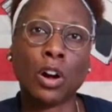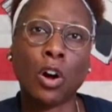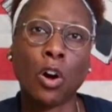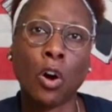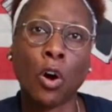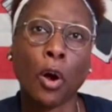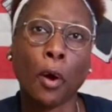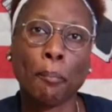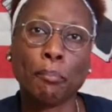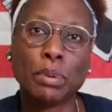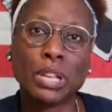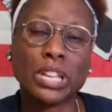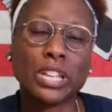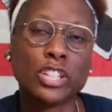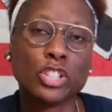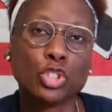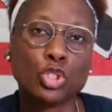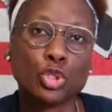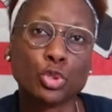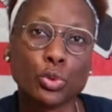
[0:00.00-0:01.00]
are
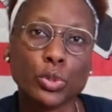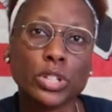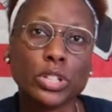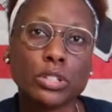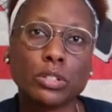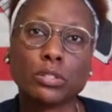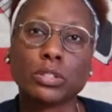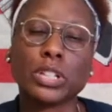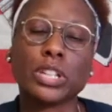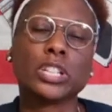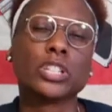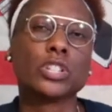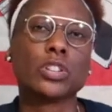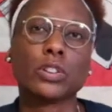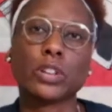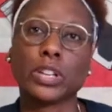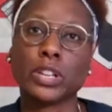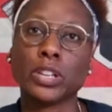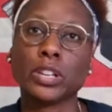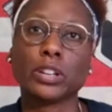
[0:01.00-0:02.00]
being drilled in
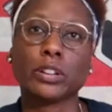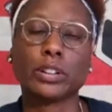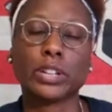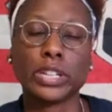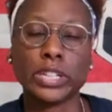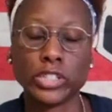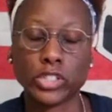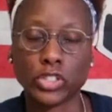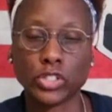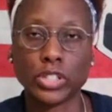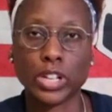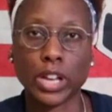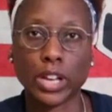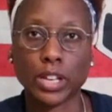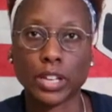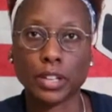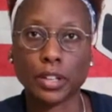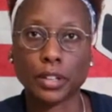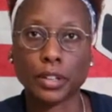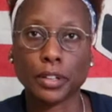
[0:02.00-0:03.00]
your ear each
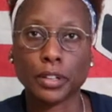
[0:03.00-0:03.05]
day.